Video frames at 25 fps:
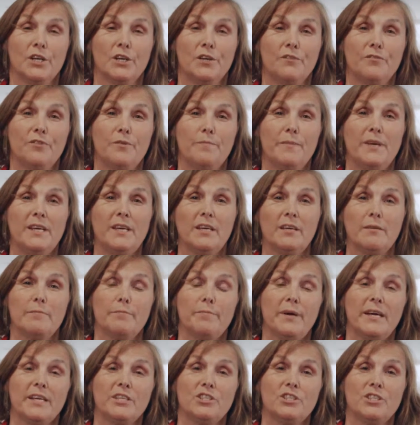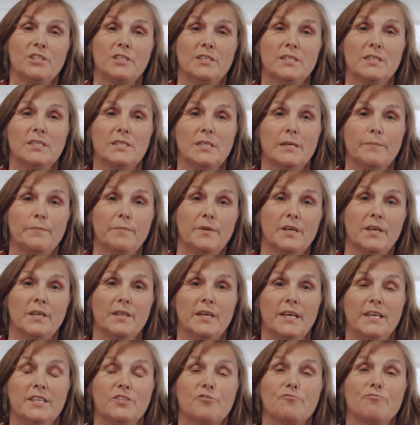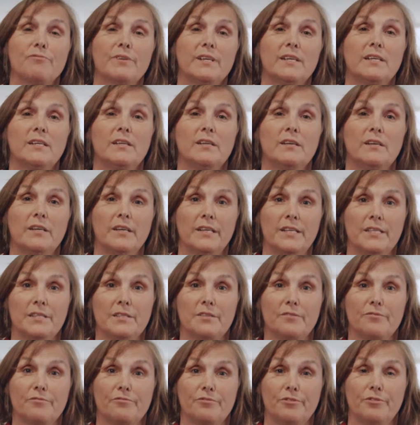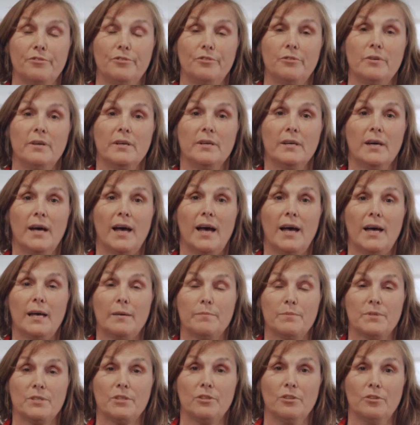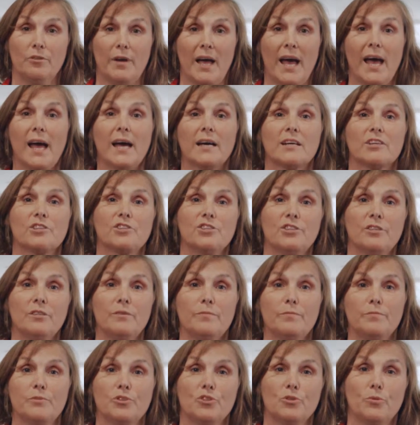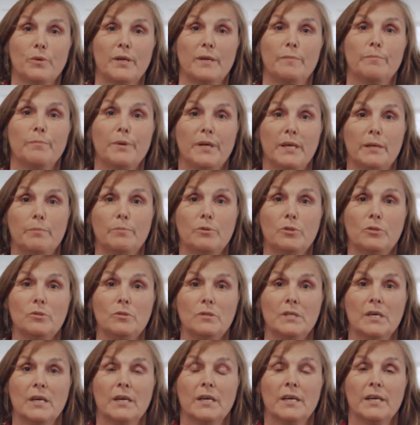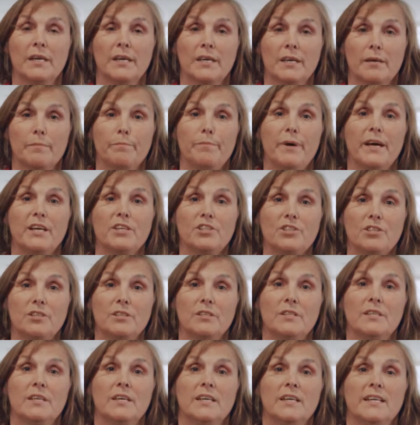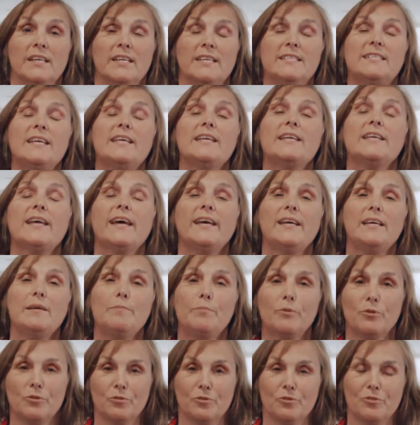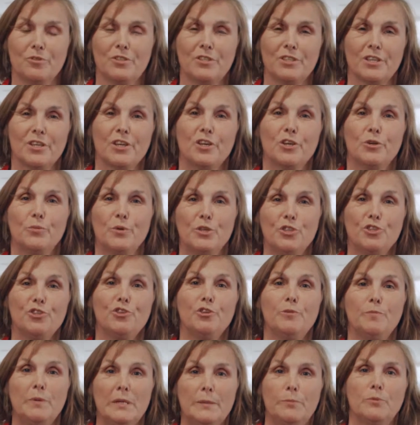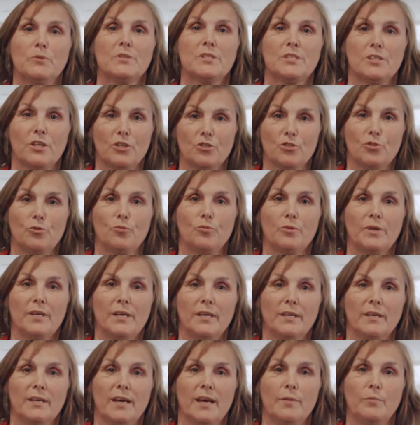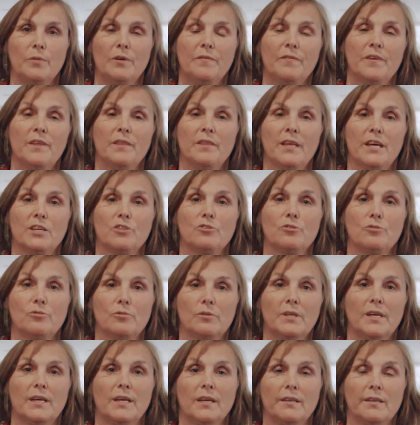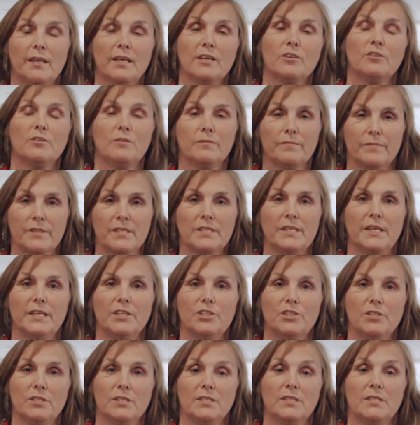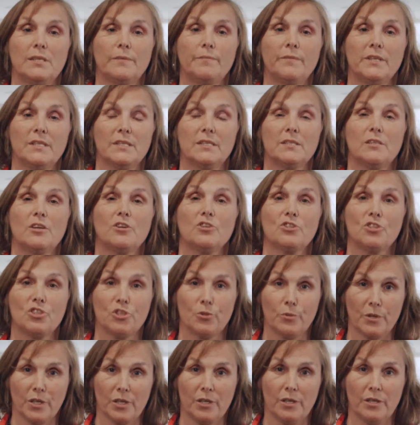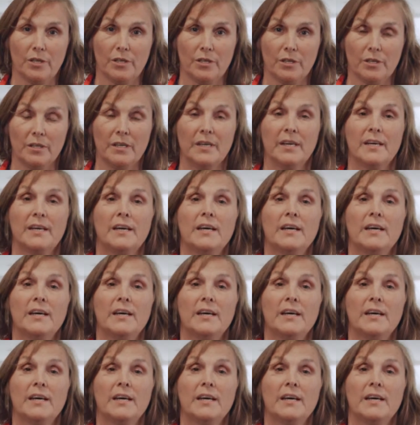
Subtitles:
For me, compassion is something that is realized through absolute action between people. Compassion is enabled when two people start talking, and within that talking, in that conversation, something starts to occur,